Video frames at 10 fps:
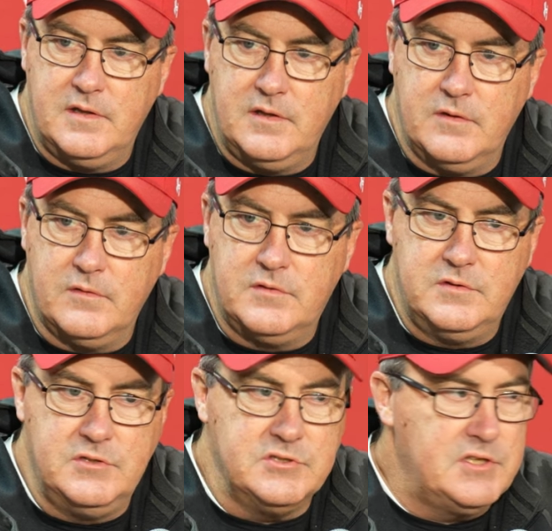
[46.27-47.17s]
you know,
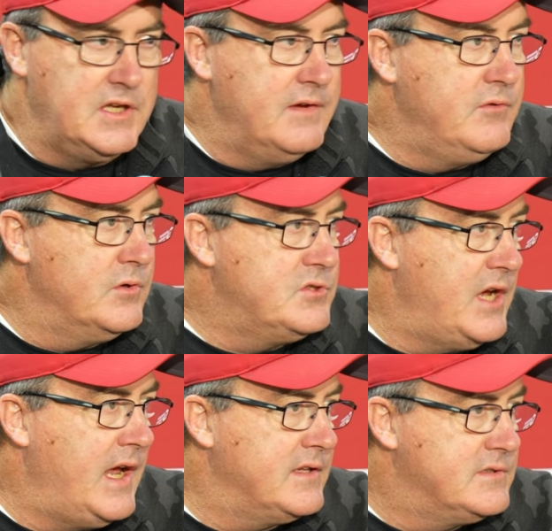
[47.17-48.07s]
just to give you a
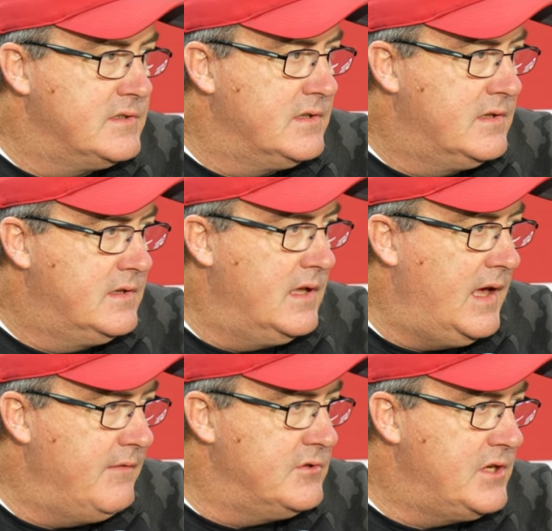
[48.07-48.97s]
chance to
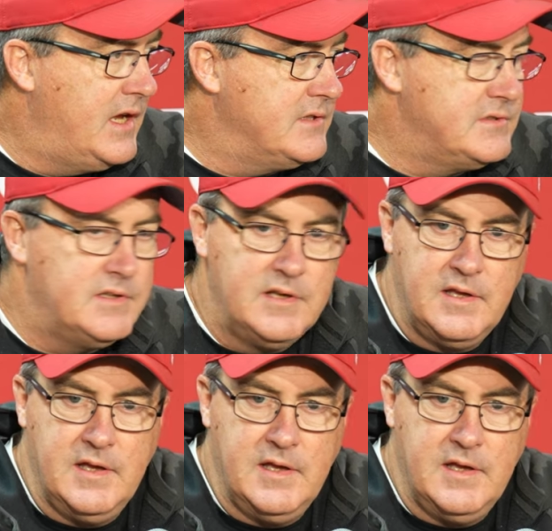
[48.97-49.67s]
have a chance